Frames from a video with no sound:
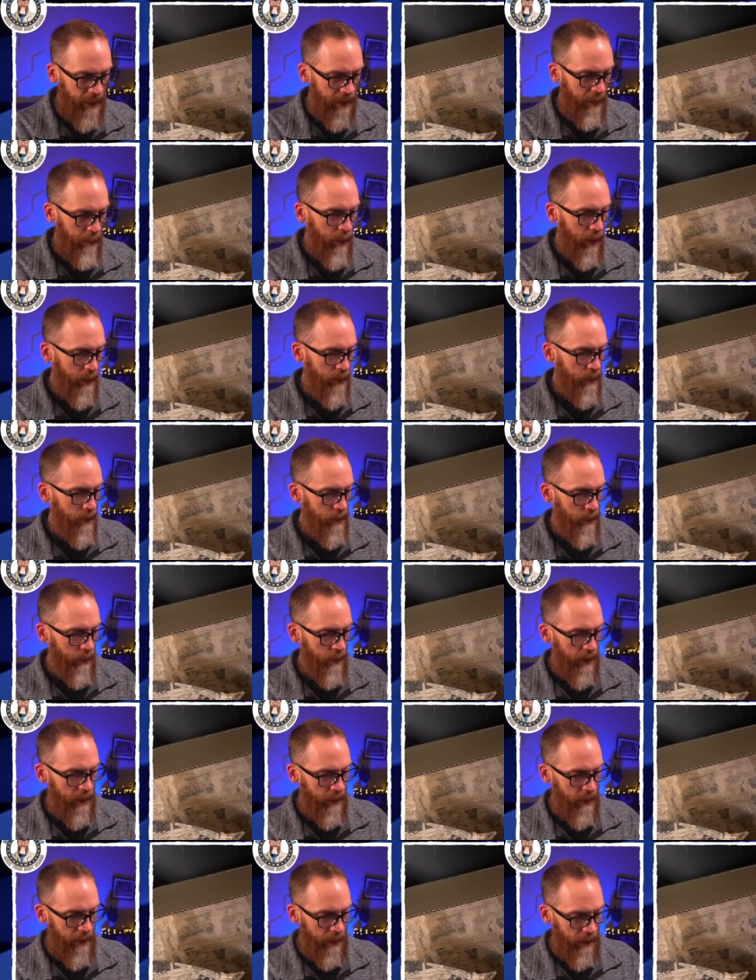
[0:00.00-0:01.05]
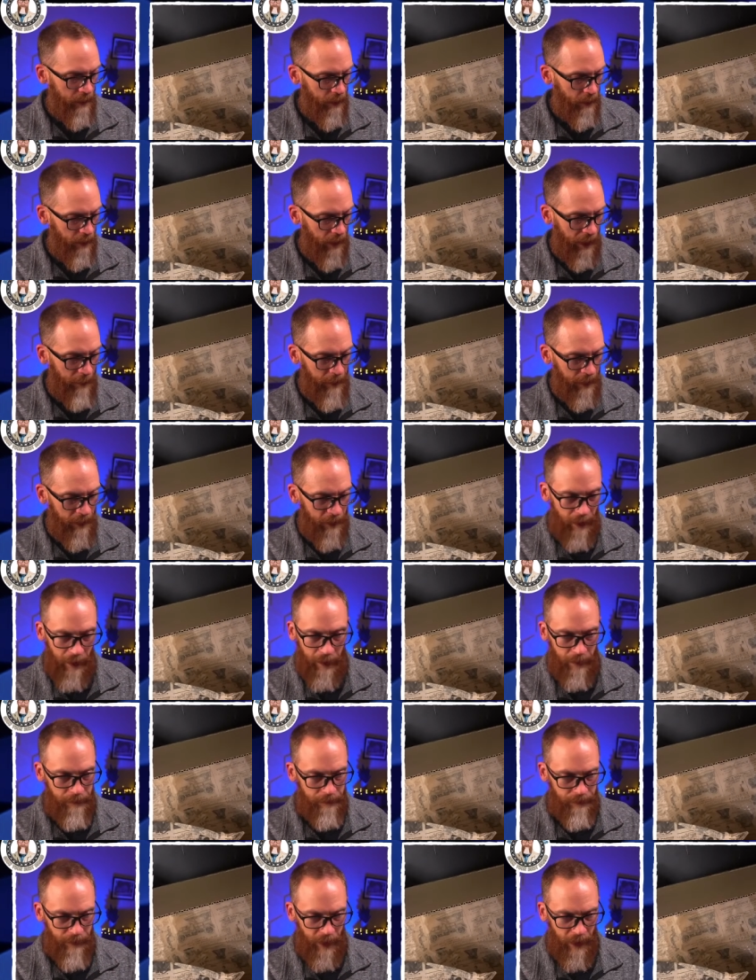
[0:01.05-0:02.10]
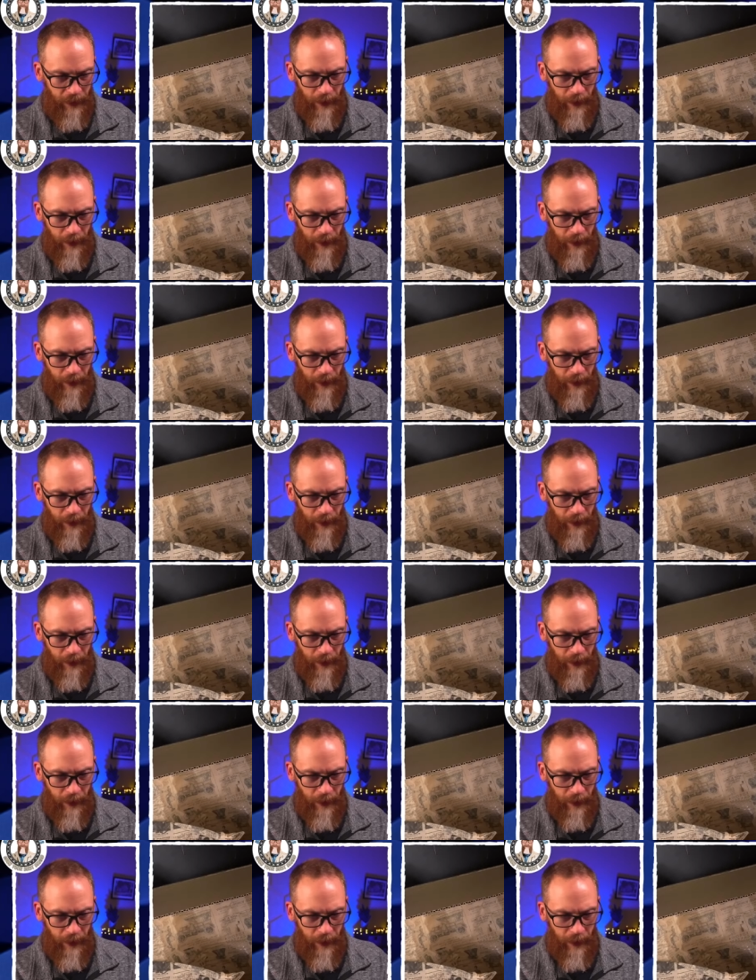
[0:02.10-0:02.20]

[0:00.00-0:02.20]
any butters or anything. I mean,